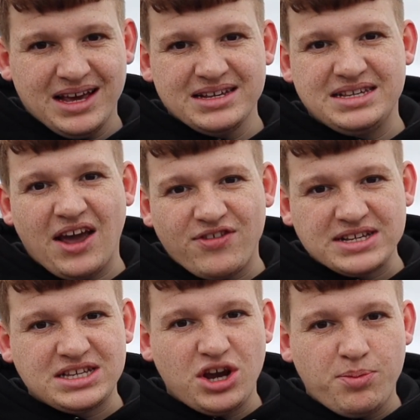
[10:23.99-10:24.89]
see if
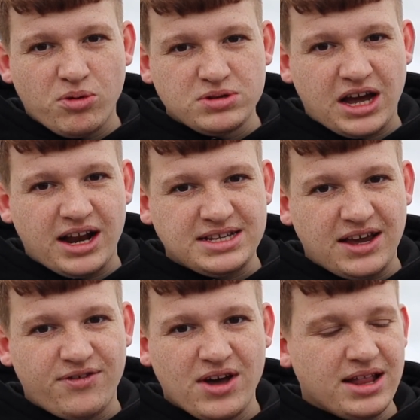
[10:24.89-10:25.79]
there's a cheaper
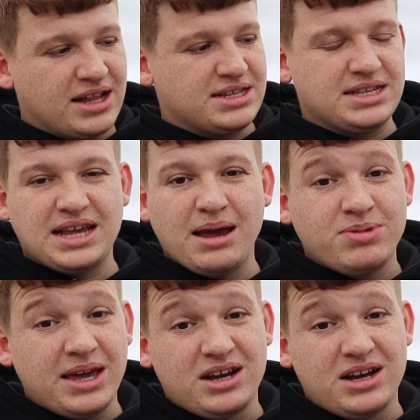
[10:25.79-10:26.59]
alternative that does the same thing,